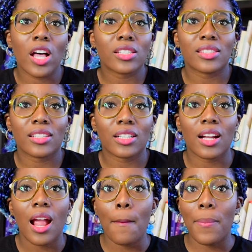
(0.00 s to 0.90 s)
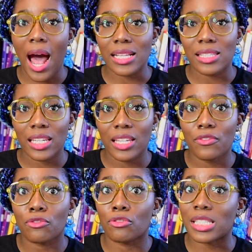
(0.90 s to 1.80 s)
foster
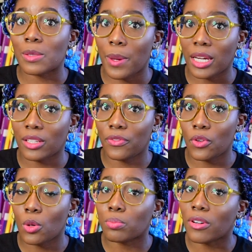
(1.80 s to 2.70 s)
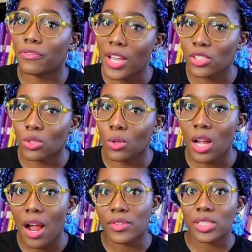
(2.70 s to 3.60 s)
positive, respectful, professional
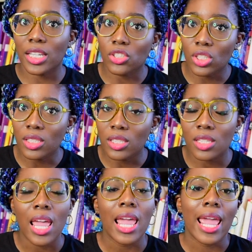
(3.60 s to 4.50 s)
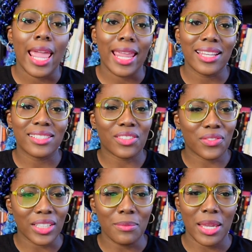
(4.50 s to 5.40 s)
conversations, and to
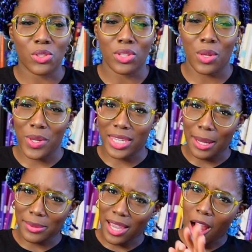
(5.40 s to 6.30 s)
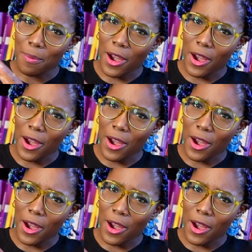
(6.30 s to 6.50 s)
really make sure that we keep to our